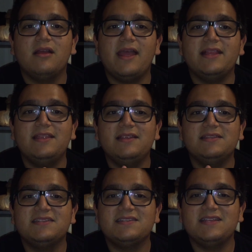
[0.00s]
I
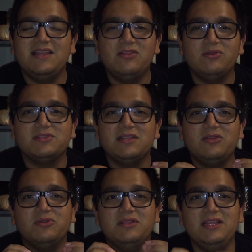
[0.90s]
didn't see those
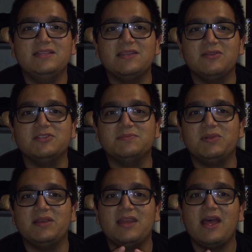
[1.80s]
little details,
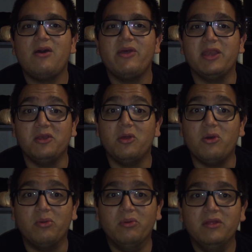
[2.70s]
but now I
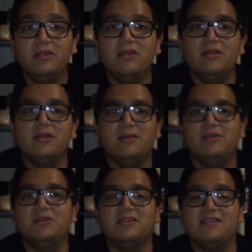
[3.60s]
know,
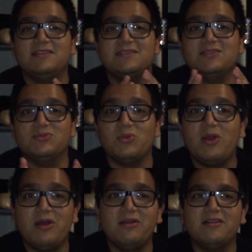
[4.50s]
look, this is
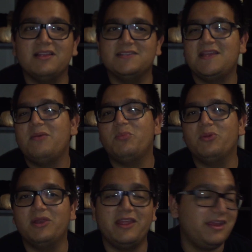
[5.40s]
wrong.
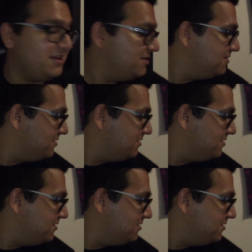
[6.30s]
Example, like